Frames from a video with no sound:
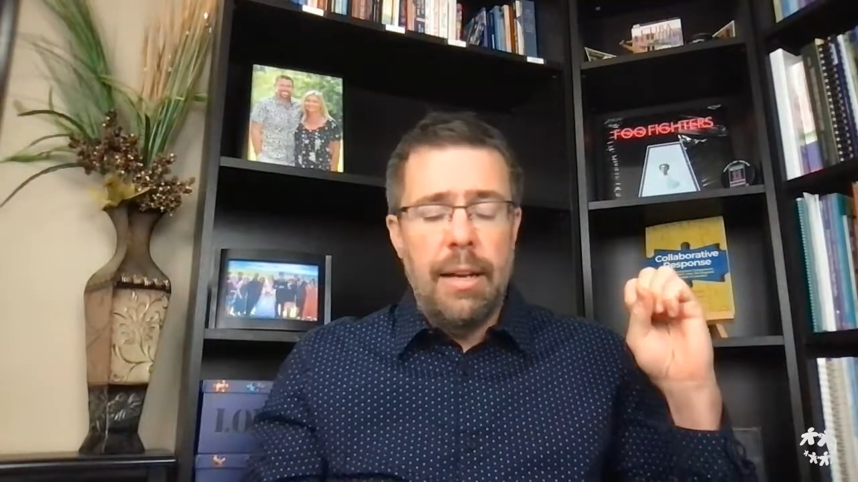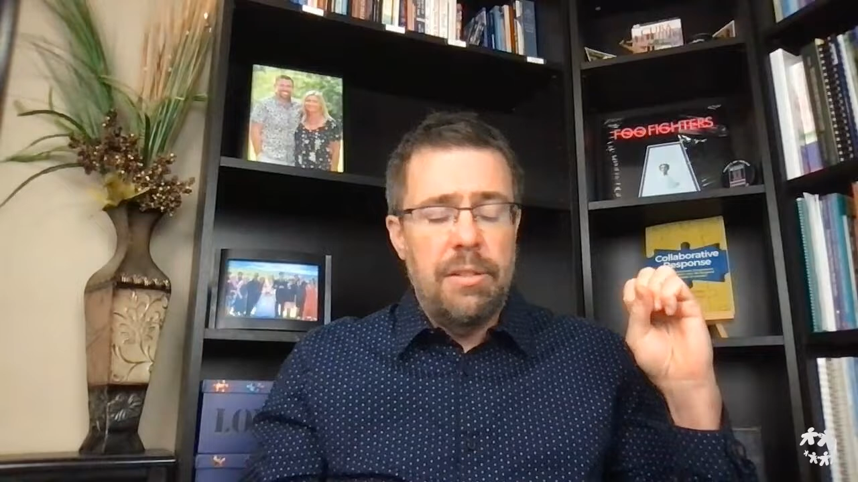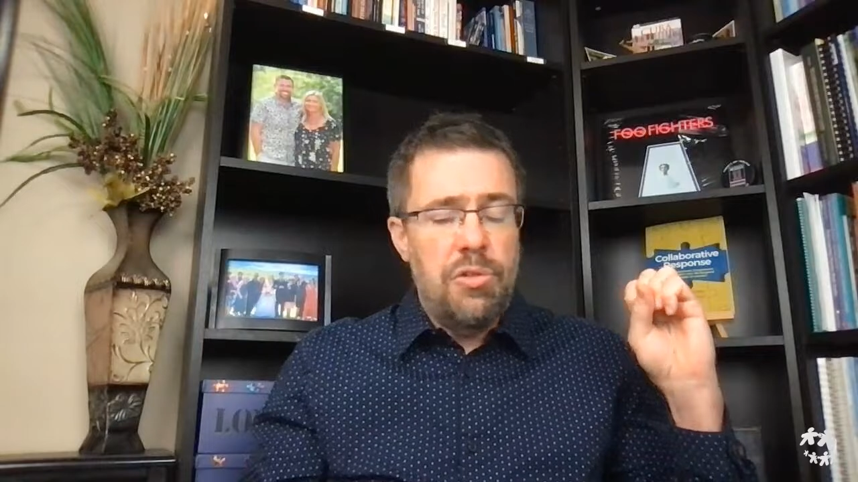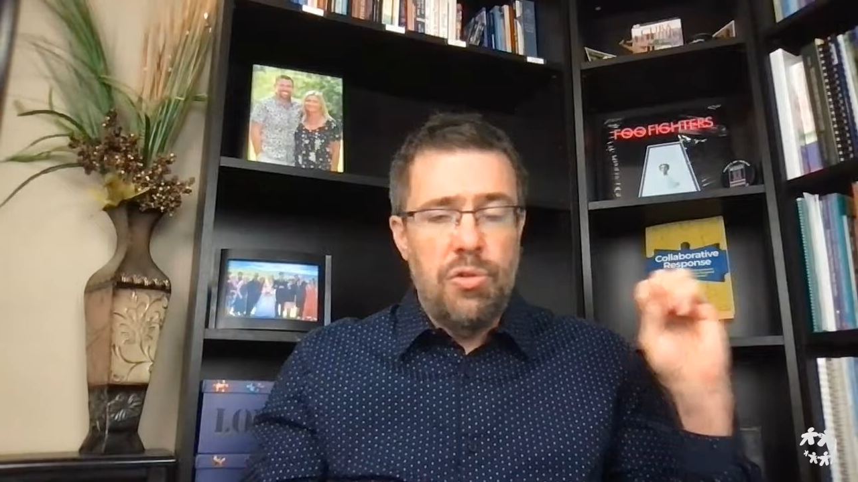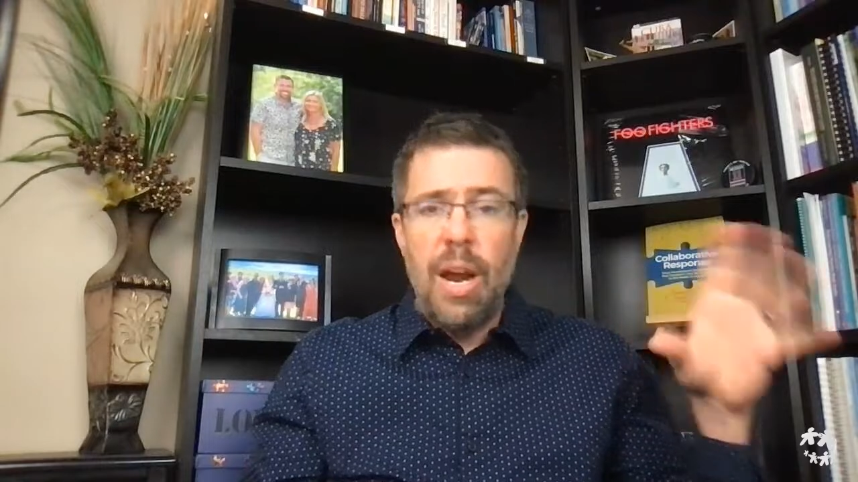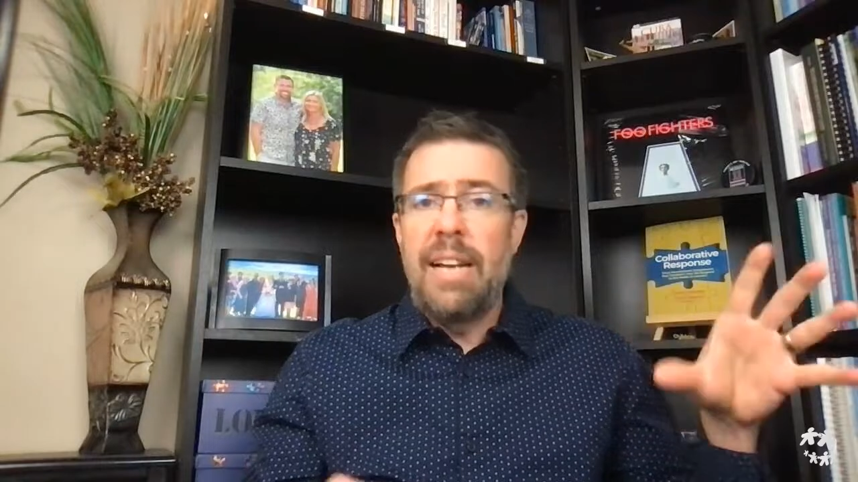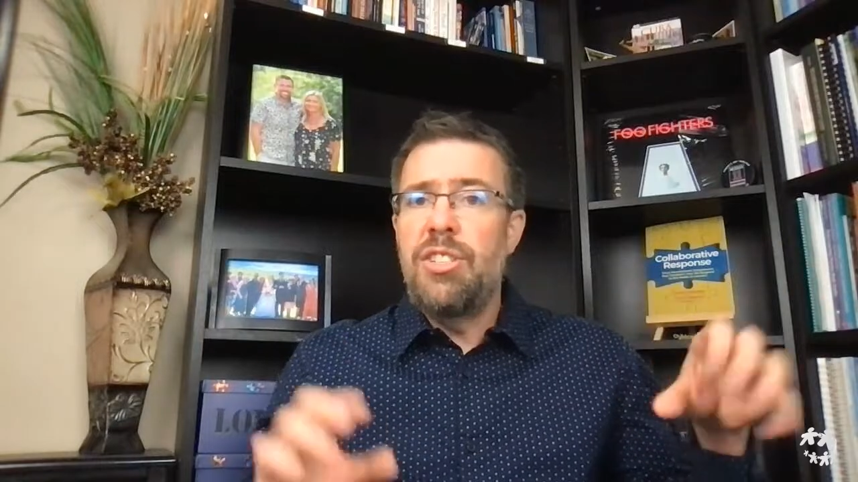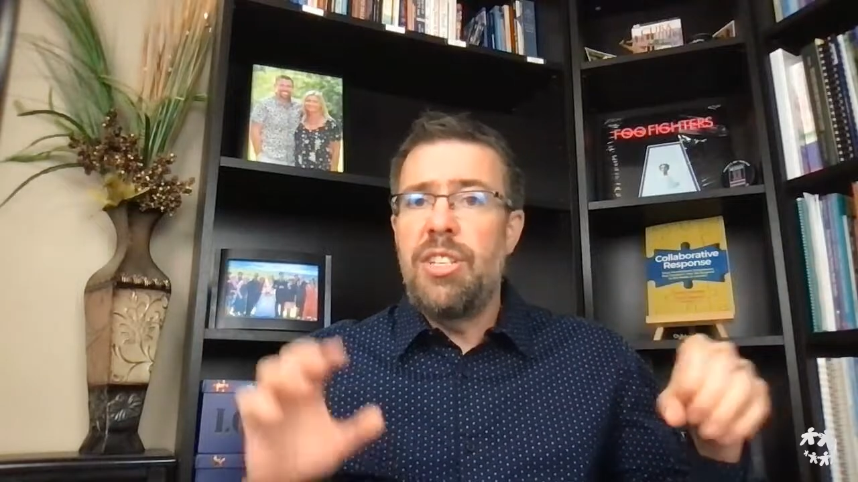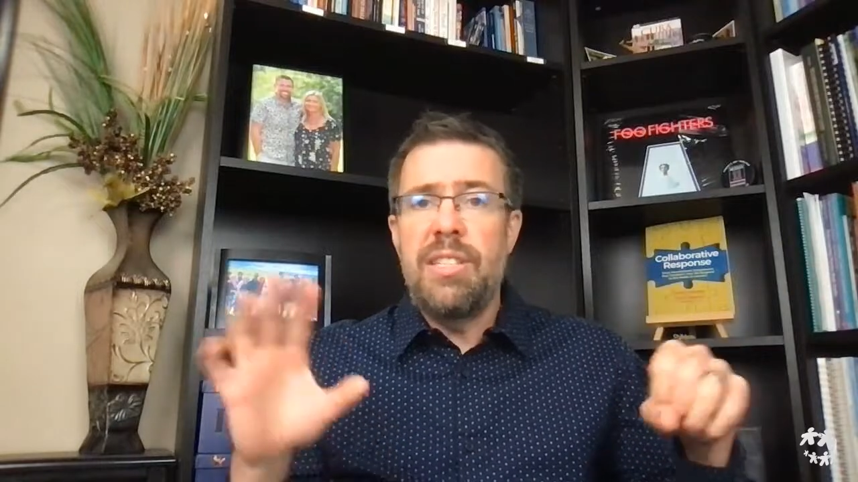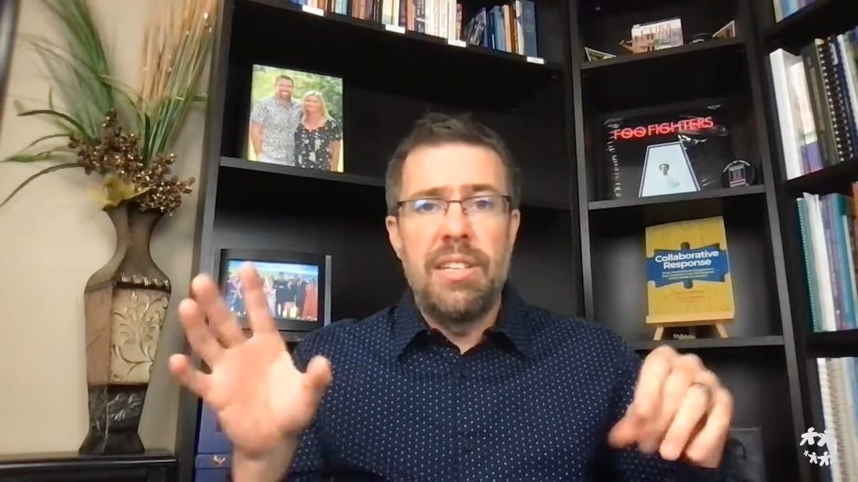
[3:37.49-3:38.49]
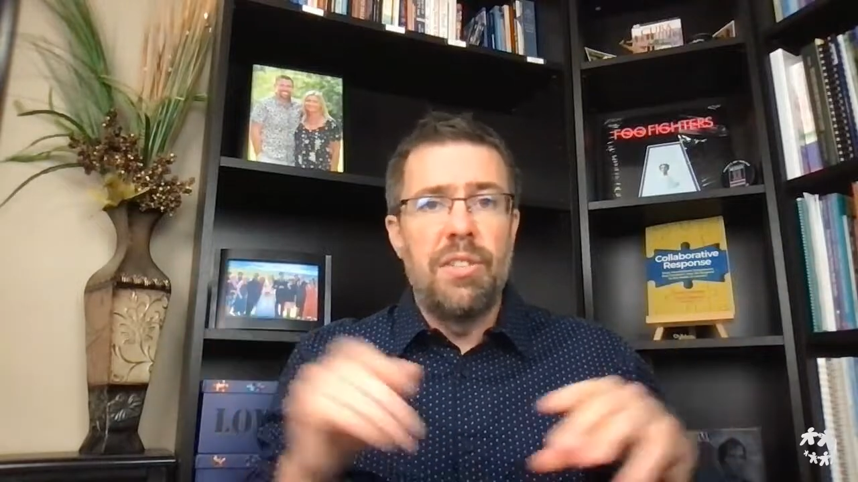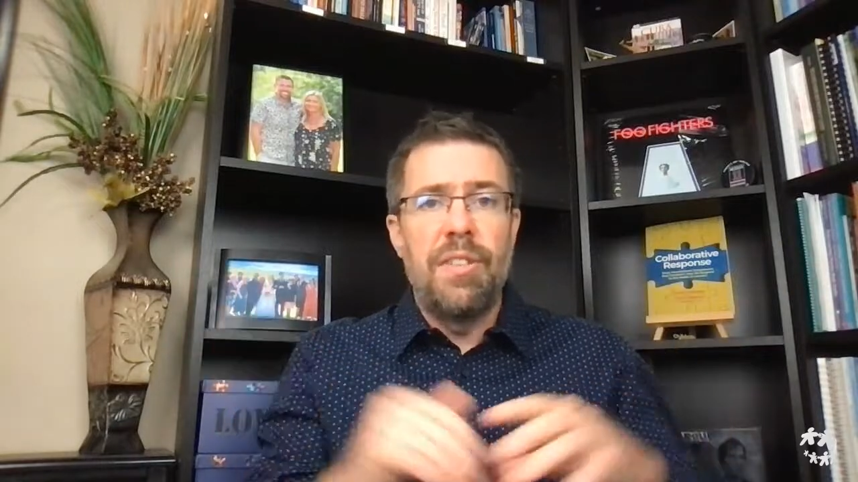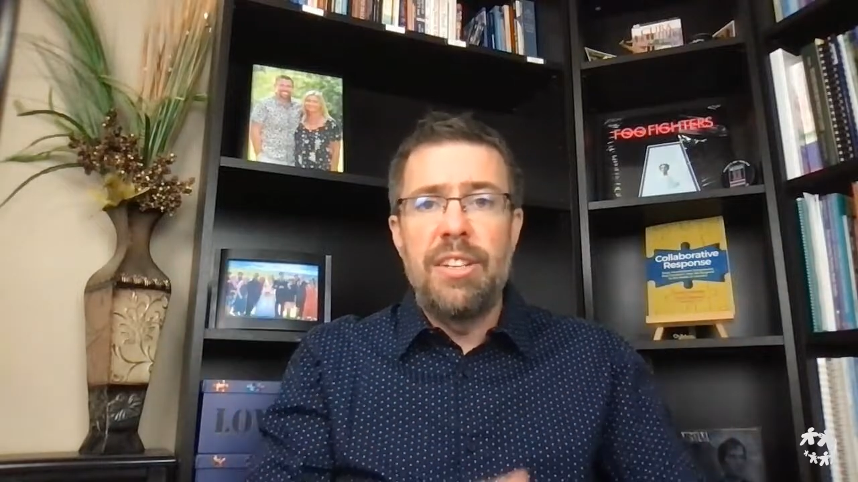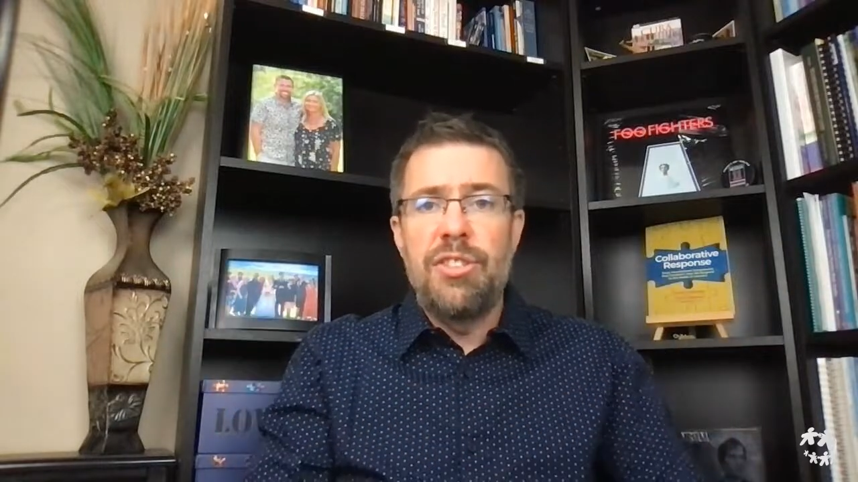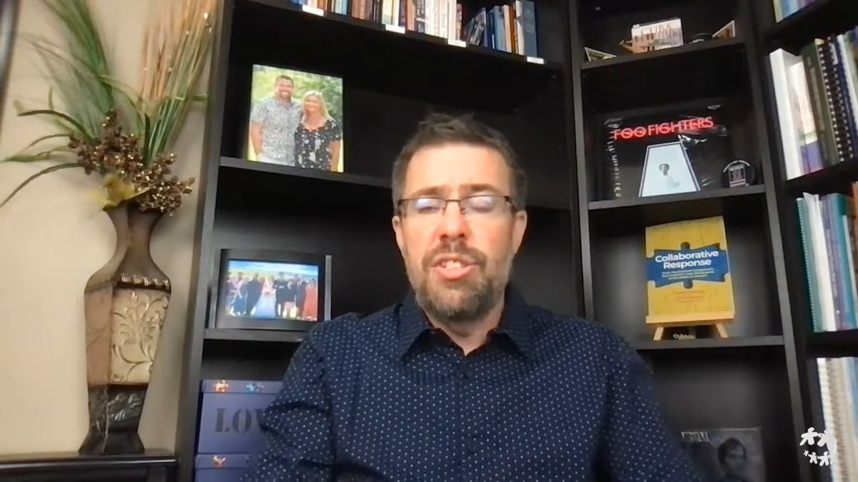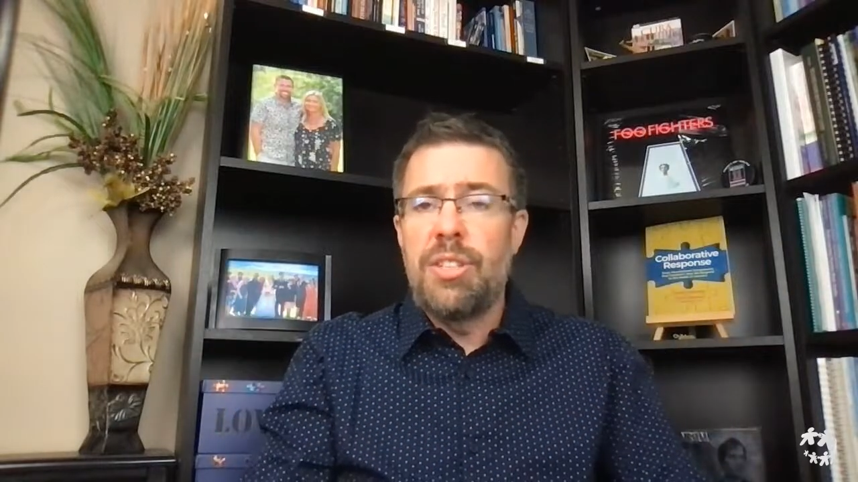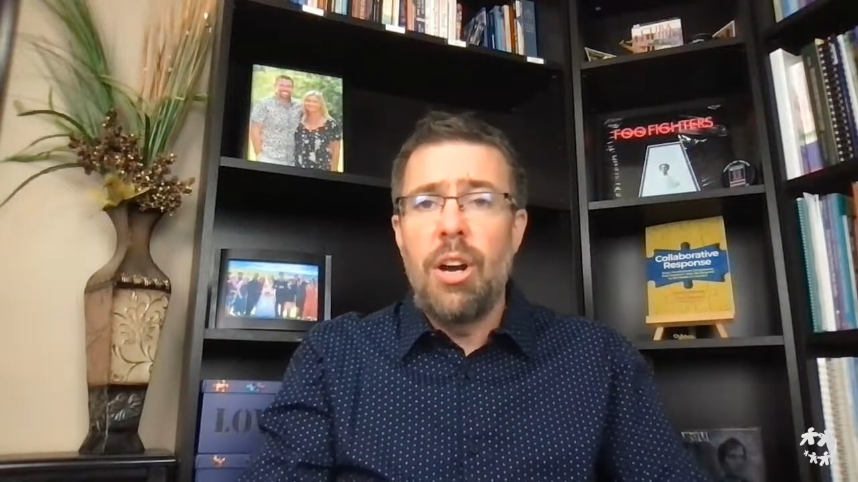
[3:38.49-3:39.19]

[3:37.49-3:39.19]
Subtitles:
strategies, interventions,